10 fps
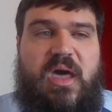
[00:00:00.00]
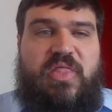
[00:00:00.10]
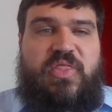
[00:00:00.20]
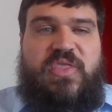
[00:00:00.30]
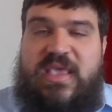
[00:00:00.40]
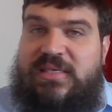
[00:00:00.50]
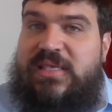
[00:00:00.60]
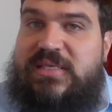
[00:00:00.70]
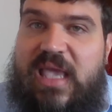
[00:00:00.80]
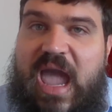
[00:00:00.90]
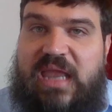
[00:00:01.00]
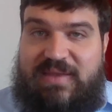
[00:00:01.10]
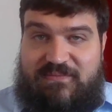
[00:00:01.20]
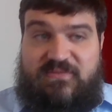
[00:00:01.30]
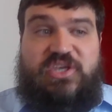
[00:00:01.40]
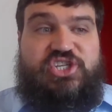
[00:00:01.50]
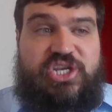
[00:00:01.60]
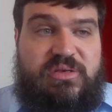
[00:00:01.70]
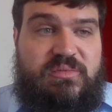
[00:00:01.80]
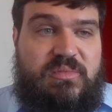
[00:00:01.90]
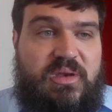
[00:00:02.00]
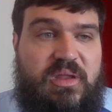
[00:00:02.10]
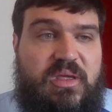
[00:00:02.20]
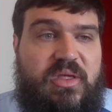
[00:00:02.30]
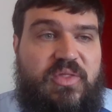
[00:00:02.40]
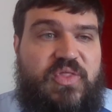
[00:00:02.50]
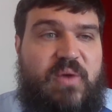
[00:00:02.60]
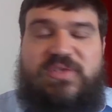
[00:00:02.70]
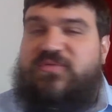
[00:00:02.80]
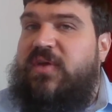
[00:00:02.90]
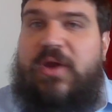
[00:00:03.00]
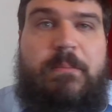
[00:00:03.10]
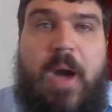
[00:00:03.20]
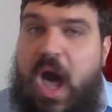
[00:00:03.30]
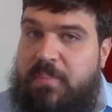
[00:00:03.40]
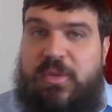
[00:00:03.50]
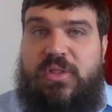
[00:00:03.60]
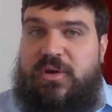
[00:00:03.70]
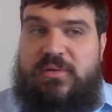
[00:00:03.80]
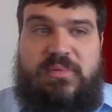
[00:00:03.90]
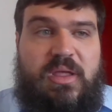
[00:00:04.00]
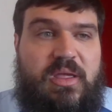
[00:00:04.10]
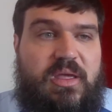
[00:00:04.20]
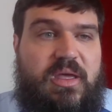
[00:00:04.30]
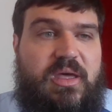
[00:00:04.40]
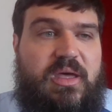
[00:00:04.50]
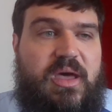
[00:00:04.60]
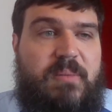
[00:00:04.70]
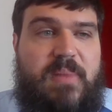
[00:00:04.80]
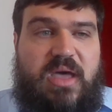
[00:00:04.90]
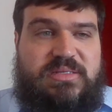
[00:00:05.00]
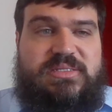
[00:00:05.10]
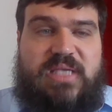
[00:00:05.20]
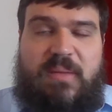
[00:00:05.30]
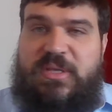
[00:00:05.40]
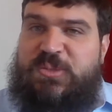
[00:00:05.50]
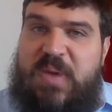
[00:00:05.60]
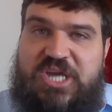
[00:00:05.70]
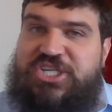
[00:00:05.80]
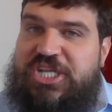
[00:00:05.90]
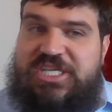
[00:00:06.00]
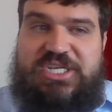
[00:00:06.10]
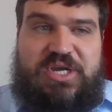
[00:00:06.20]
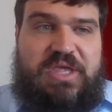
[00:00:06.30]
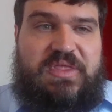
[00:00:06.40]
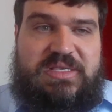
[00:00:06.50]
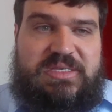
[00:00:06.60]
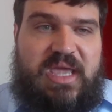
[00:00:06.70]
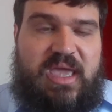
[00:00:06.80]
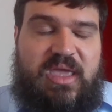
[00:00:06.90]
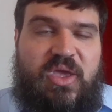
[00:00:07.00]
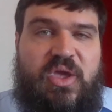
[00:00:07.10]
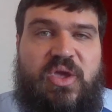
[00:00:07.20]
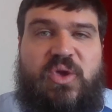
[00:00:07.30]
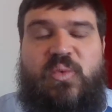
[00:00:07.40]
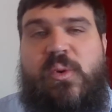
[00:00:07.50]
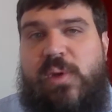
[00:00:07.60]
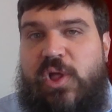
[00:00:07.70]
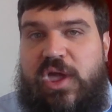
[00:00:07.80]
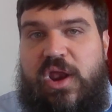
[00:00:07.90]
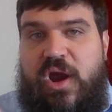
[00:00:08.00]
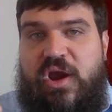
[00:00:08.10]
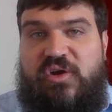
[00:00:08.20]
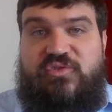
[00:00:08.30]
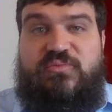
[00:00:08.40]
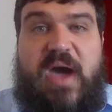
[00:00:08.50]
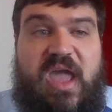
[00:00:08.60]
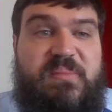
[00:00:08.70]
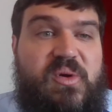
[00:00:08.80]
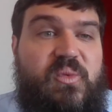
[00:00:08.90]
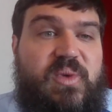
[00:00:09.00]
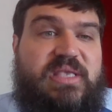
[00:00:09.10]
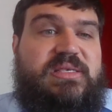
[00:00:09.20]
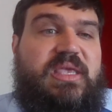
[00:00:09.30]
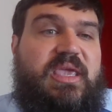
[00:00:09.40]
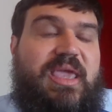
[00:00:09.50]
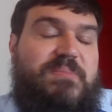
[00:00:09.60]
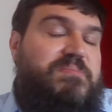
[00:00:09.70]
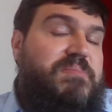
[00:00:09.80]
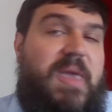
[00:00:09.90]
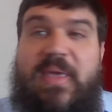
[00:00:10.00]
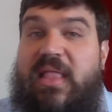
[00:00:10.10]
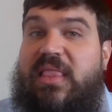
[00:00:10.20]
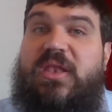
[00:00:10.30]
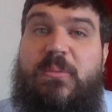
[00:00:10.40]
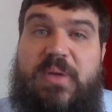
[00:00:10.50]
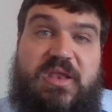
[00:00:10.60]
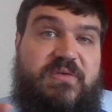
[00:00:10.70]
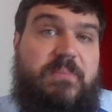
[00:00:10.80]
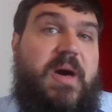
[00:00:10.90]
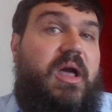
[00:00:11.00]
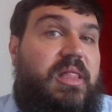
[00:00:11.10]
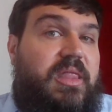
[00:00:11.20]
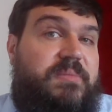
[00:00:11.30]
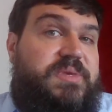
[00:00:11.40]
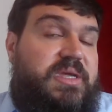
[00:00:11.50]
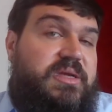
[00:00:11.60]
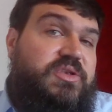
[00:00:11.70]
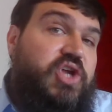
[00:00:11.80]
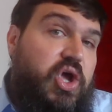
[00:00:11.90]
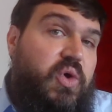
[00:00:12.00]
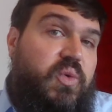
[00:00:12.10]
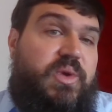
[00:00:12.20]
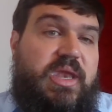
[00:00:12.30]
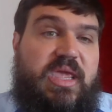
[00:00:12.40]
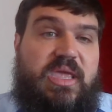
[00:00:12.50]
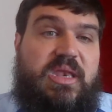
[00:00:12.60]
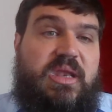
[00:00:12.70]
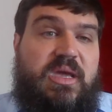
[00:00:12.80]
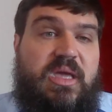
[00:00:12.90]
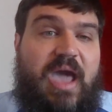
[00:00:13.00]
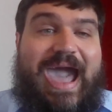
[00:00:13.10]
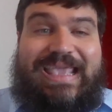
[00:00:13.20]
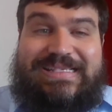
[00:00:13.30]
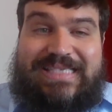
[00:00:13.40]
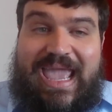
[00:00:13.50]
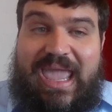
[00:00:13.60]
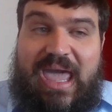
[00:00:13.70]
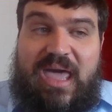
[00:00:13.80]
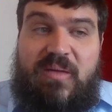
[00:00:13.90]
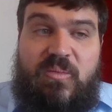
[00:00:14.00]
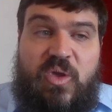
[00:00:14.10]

This is a kind of vision that was very popular among some, especially during this day. When we look at our Bible, we see maybe a little bit of apocalyptic tone in Isaiah.